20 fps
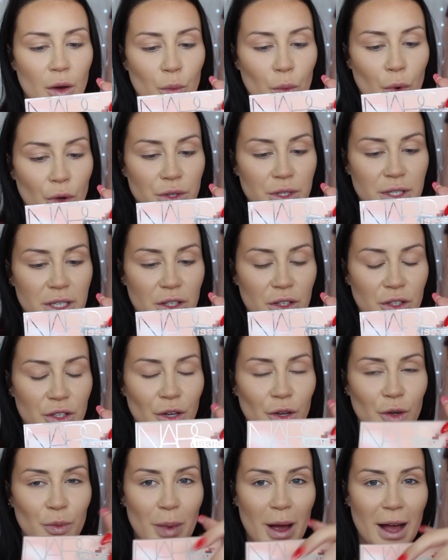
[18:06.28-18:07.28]
Wanted
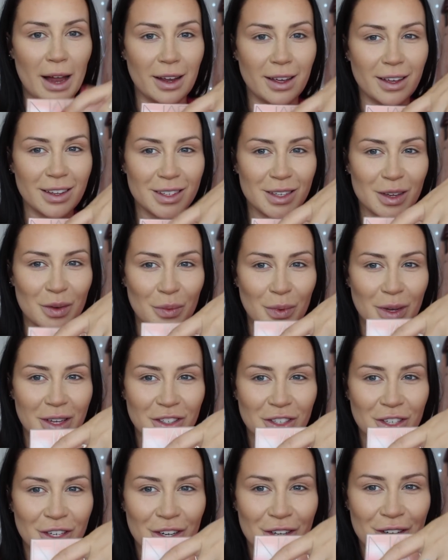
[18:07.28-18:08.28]
To palette,
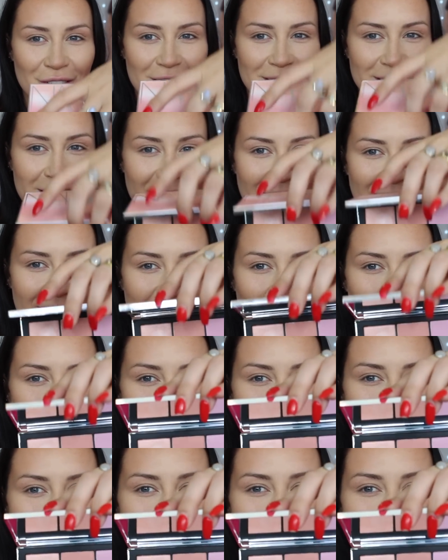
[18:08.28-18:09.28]
which looks a little
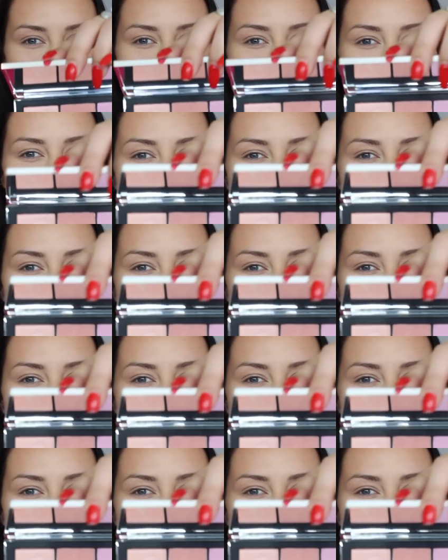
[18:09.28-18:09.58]
bit like